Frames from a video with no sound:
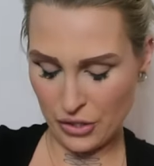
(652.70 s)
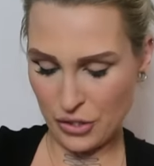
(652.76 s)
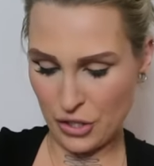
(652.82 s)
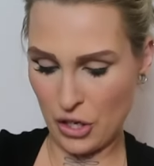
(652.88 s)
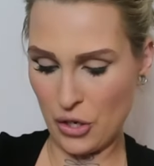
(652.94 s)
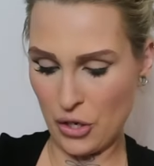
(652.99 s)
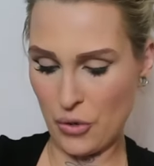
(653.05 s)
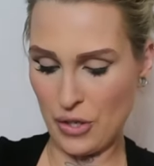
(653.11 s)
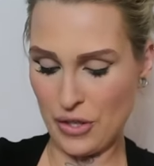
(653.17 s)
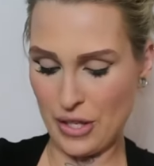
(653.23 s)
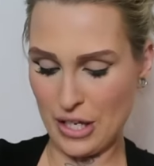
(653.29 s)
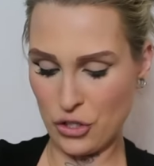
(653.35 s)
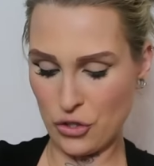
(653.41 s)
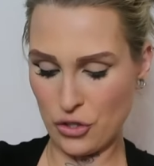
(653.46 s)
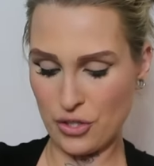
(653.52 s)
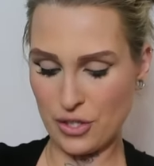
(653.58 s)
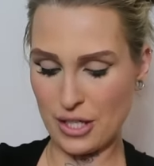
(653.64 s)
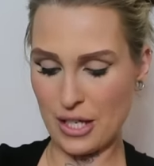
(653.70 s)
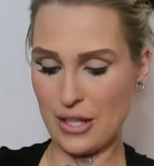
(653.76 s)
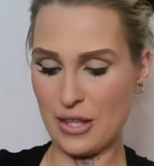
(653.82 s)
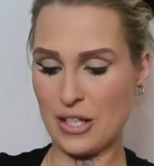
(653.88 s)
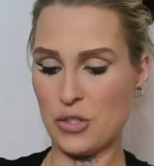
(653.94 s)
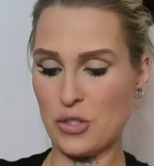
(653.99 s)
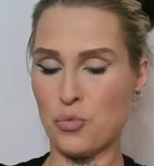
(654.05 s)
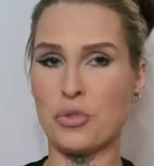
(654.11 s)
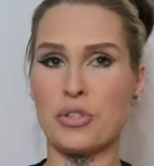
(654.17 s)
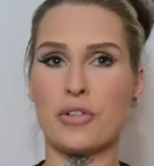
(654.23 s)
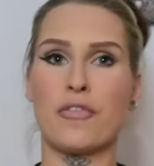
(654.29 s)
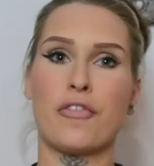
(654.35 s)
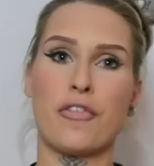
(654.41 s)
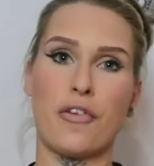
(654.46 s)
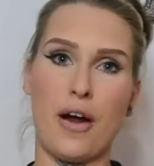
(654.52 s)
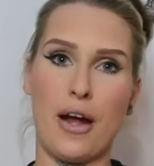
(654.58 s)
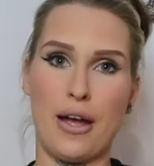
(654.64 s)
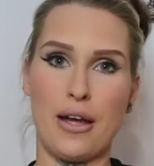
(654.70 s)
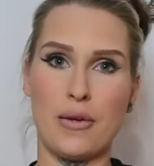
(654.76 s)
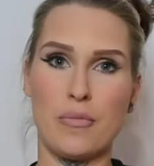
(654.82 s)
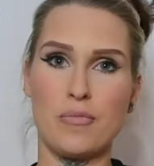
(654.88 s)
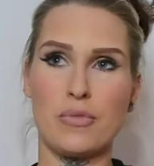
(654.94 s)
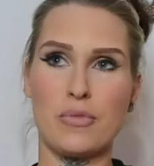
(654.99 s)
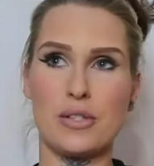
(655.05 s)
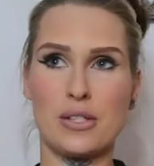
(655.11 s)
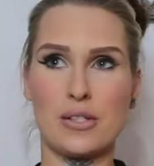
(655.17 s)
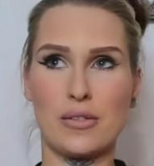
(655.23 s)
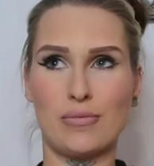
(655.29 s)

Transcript: So they're just in these wooden frames.